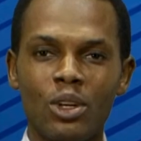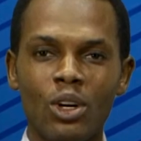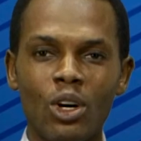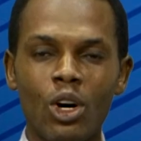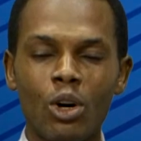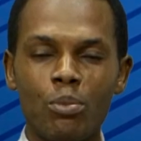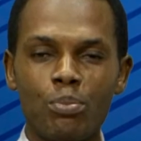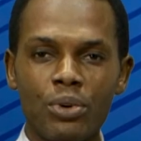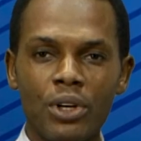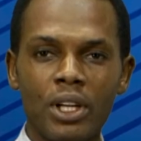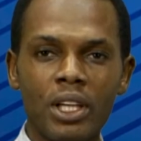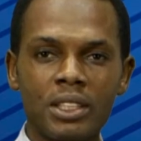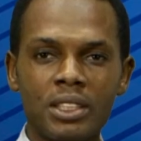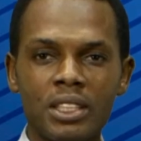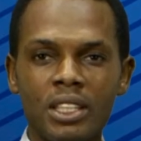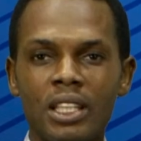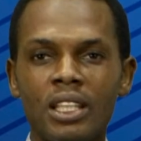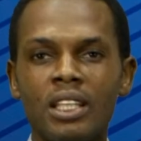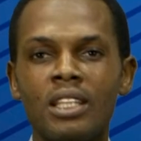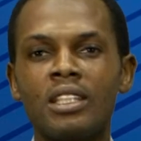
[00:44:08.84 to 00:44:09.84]
operate
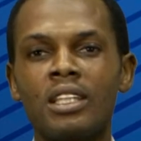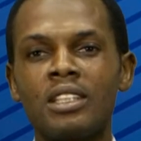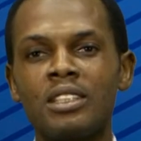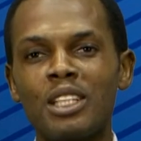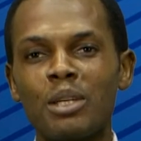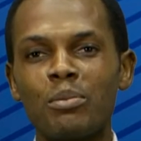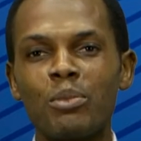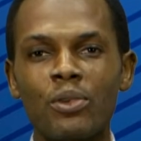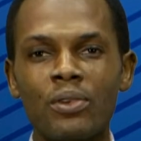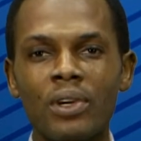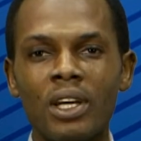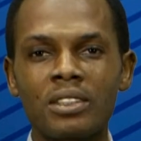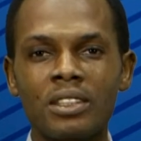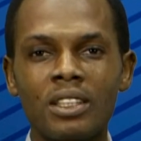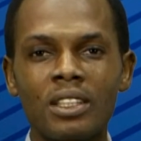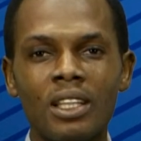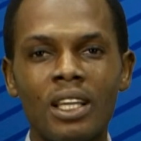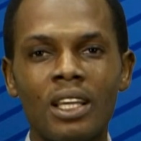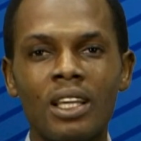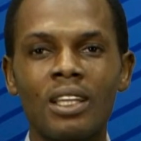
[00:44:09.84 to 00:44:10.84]
in a
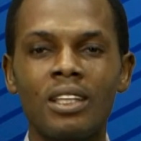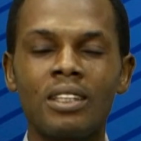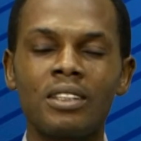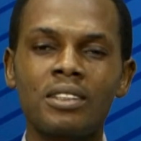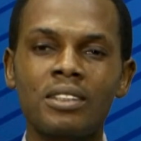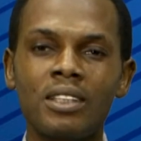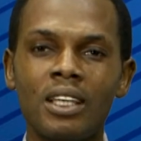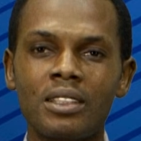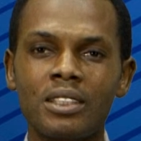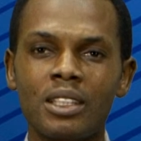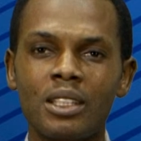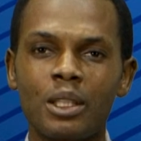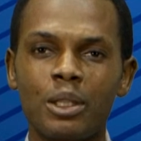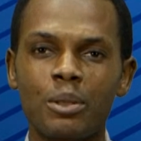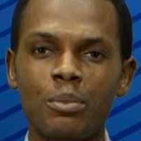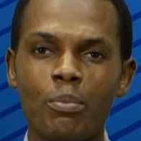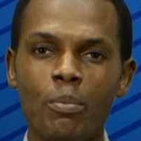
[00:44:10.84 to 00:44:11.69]
democratic setting.